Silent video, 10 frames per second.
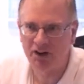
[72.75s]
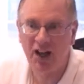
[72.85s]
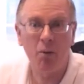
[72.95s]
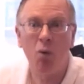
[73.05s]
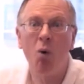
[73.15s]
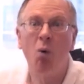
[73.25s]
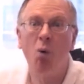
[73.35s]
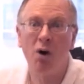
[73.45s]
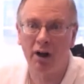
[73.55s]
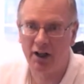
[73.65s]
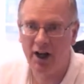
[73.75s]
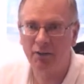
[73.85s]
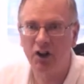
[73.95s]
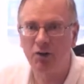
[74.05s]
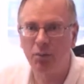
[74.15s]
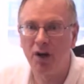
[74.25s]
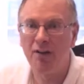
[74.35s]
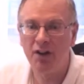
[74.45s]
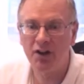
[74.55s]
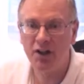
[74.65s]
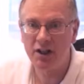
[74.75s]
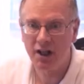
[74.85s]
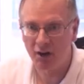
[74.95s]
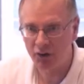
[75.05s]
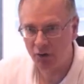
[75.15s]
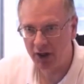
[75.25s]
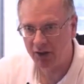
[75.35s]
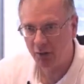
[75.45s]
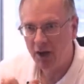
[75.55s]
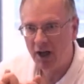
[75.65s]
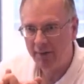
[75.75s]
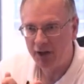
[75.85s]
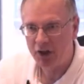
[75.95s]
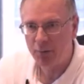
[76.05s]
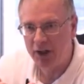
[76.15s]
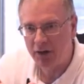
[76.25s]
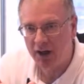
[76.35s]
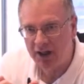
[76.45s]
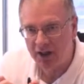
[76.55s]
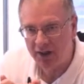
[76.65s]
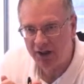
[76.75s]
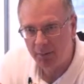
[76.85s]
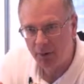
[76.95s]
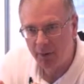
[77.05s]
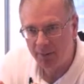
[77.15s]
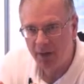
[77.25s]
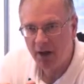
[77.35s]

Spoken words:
That won't work. You have to explain the details. Okay, so you have to explain your idea. That's number one.